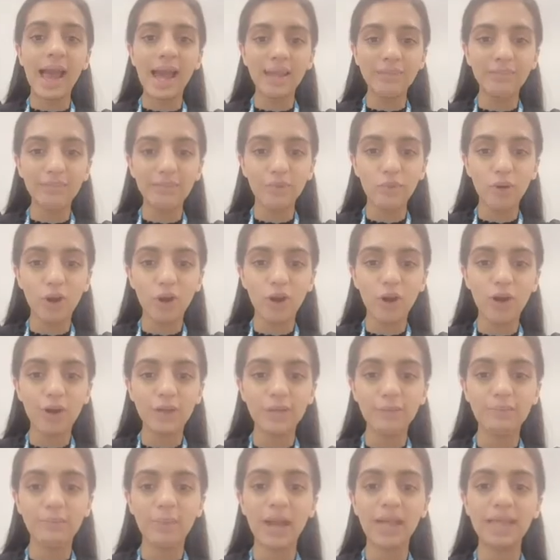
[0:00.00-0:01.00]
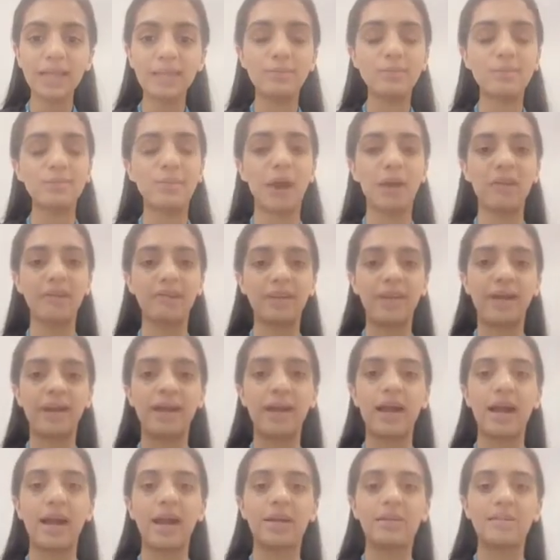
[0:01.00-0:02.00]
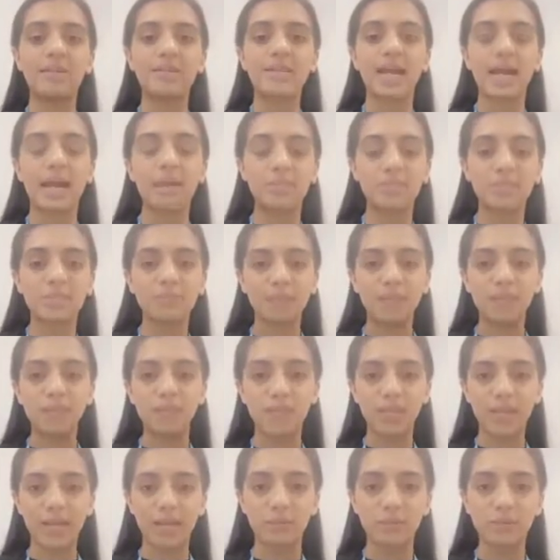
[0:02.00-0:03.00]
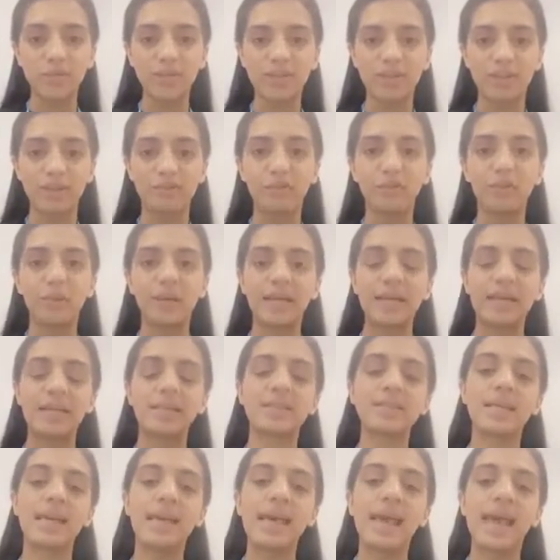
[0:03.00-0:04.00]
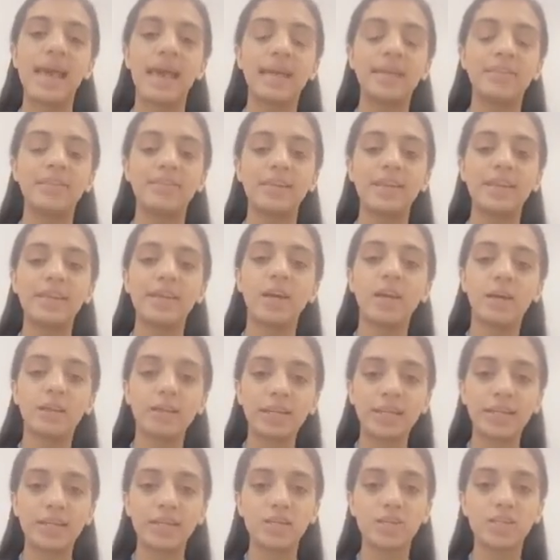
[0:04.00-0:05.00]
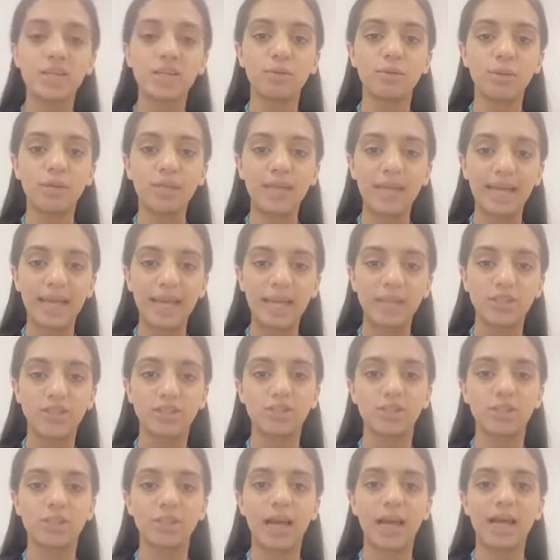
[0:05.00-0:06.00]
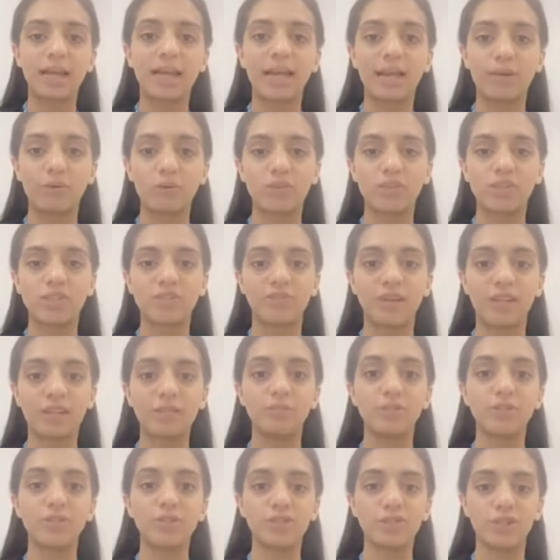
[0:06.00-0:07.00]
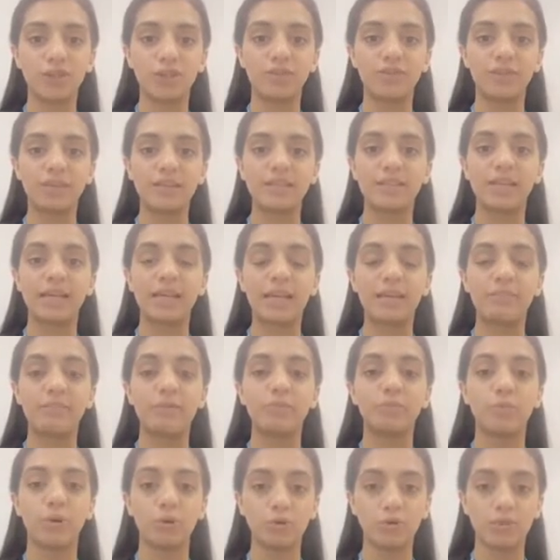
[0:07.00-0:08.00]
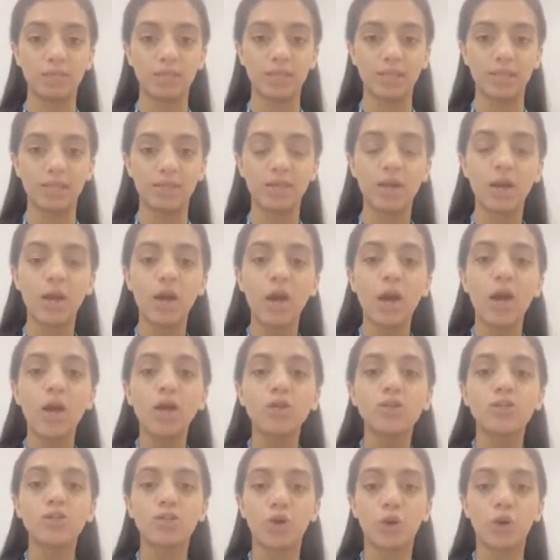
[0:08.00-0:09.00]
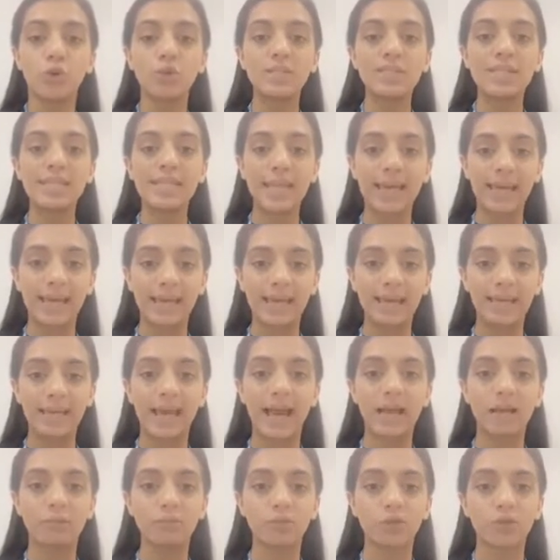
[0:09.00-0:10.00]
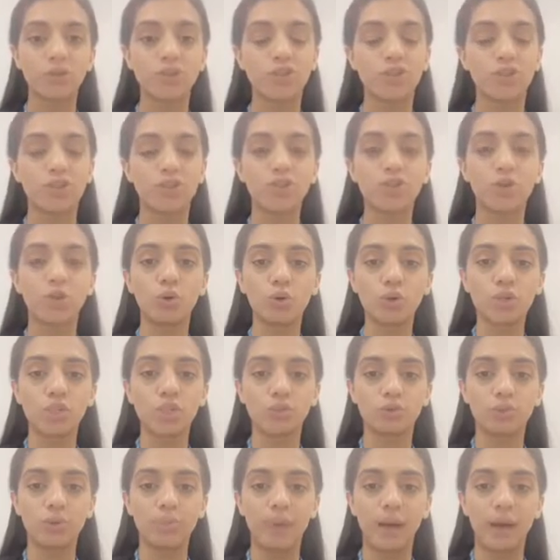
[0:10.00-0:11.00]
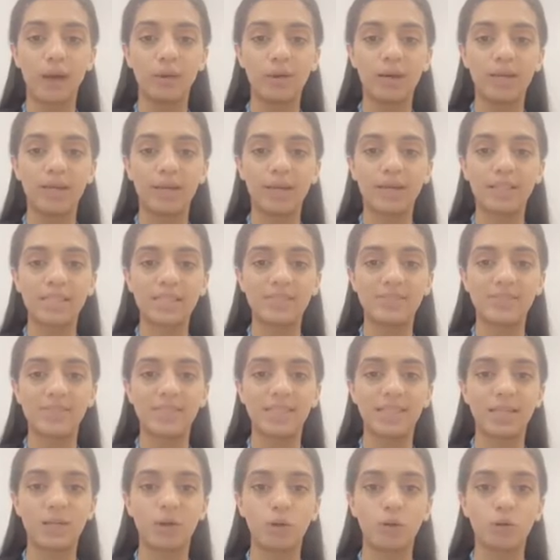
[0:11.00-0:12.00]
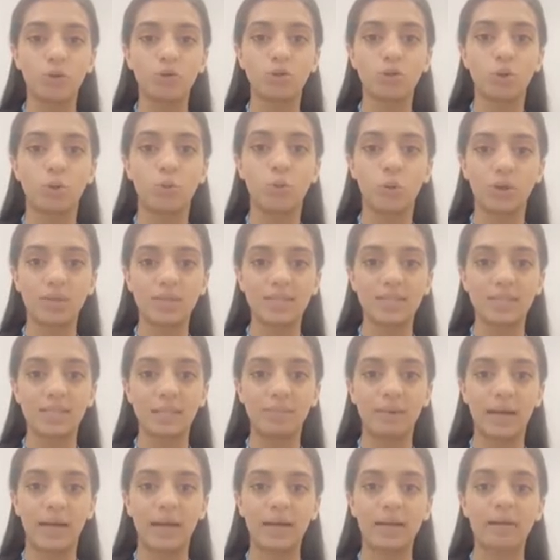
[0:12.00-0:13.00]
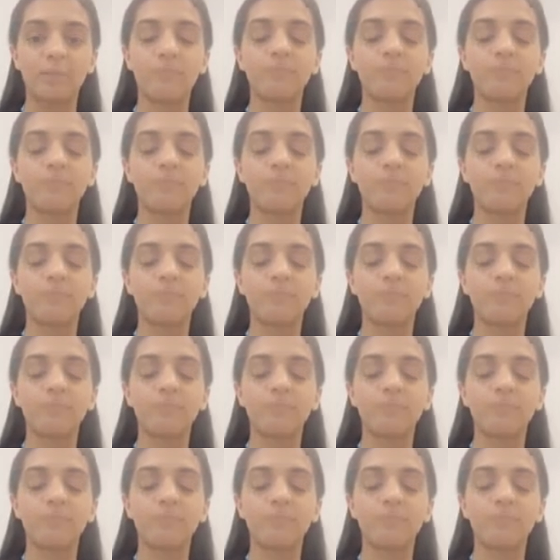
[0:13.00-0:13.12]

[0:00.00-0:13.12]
everyone, my name's Maria and I'm a speech and language therapist in the Early Years Communication and Language Development Service here in Bolton. So today I'm going to just talk to you about an activity called What's in the Bag.